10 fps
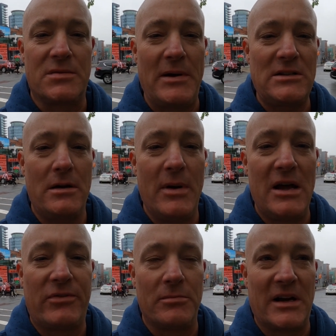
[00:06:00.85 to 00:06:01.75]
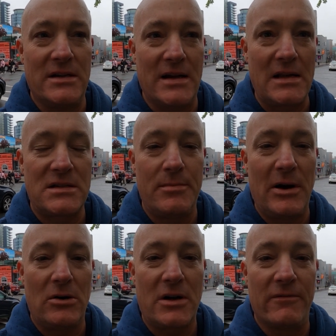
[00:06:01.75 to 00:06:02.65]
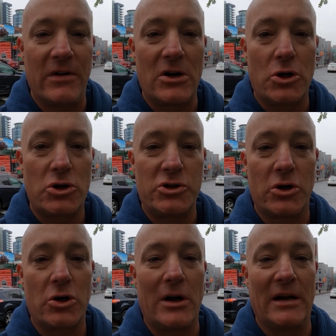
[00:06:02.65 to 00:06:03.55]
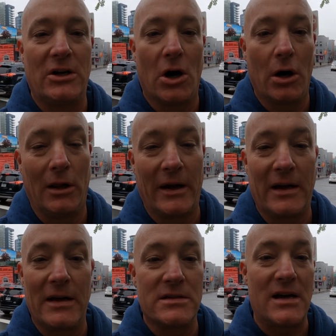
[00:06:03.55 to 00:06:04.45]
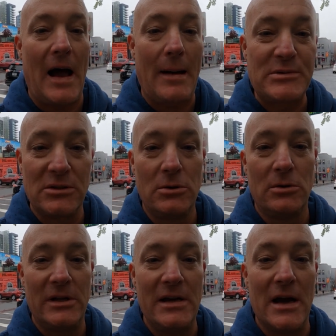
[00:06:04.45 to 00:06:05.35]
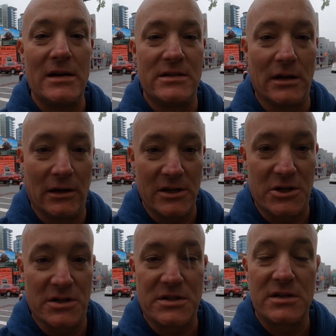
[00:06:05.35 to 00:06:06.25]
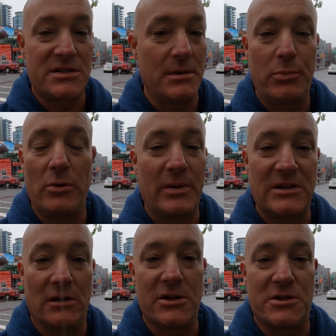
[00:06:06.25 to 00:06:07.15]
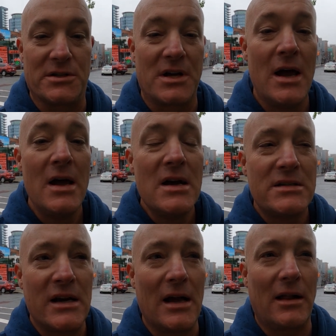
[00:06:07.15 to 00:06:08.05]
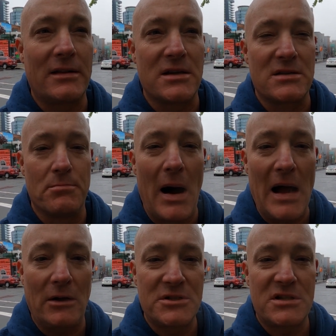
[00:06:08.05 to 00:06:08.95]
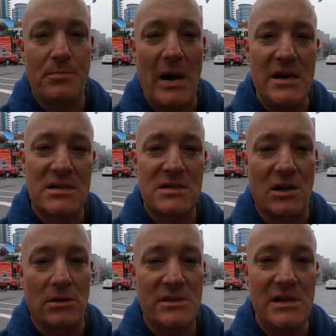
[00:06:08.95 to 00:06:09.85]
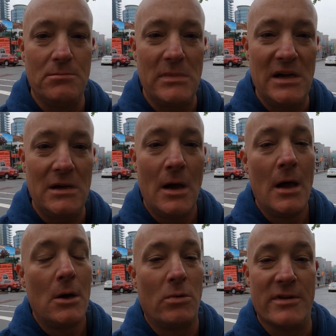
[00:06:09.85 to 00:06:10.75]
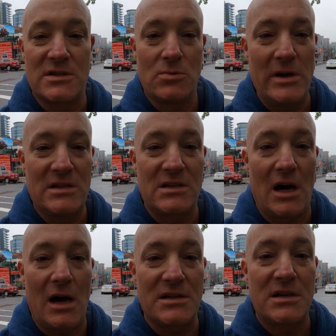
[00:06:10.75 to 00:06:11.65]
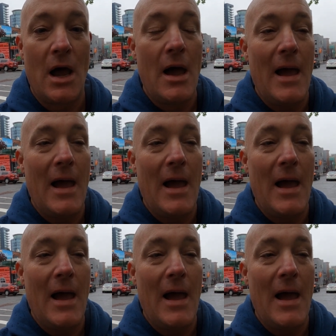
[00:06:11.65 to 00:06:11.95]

It's basically made from condensed milk, vinegar, sugar, and garlic. It's absolutely delicious. Simple, but delicious. So you get like this mild spice, salty meat with a sweet sauce.